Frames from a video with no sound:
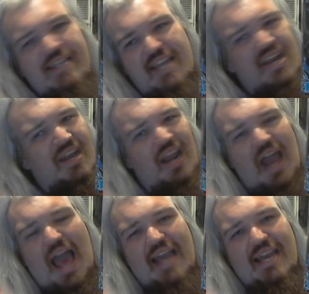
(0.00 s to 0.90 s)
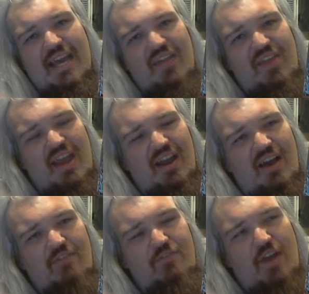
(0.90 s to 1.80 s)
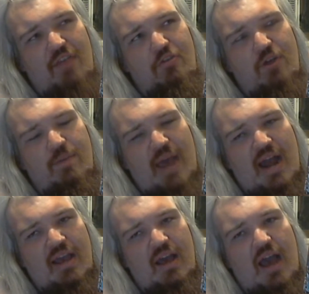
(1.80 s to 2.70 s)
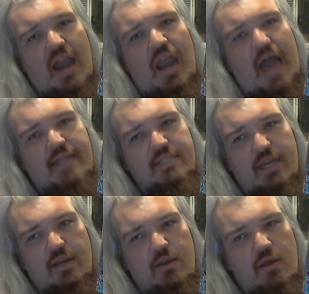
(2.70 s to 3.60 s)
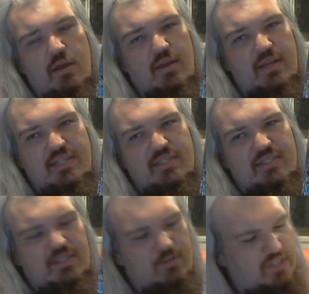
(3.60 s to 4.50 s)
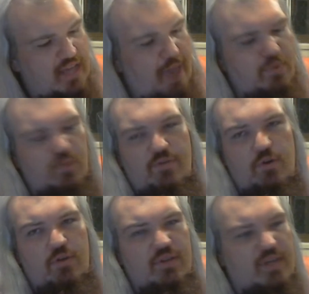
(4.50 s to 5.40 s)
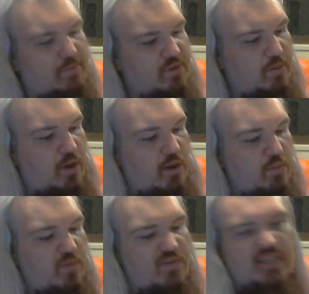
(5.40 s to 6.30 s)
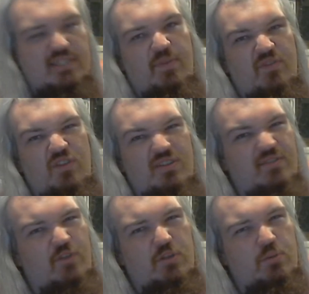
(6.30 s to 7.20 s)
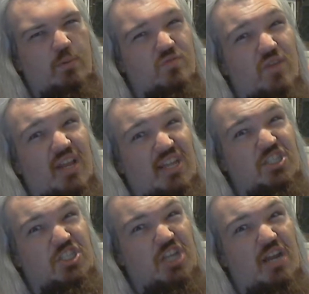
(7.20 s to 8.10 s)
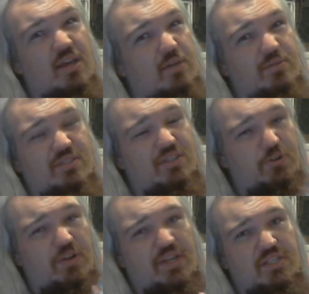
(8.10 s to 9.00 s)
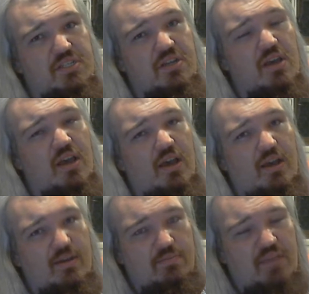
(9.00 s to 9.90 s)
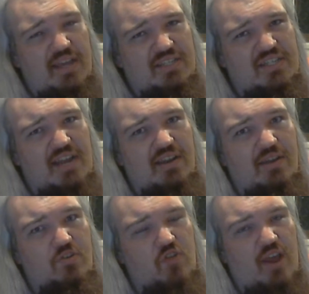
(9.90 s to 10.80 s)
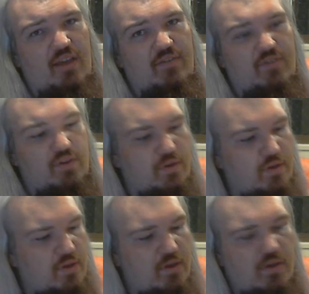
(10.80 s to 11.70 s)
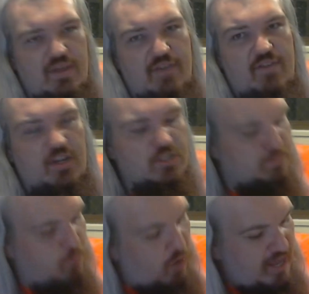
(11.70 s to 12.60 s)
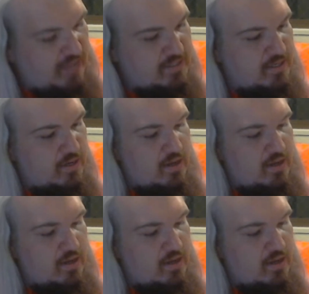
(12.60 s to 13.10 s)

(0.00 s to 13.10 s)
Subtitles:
didn't like it. Then after I thought about it, I liked it. It's seriously happened with all the Captain America movies, except the first. The first one was really shit. It was literally just an extended trailer for the Avengers. Point is,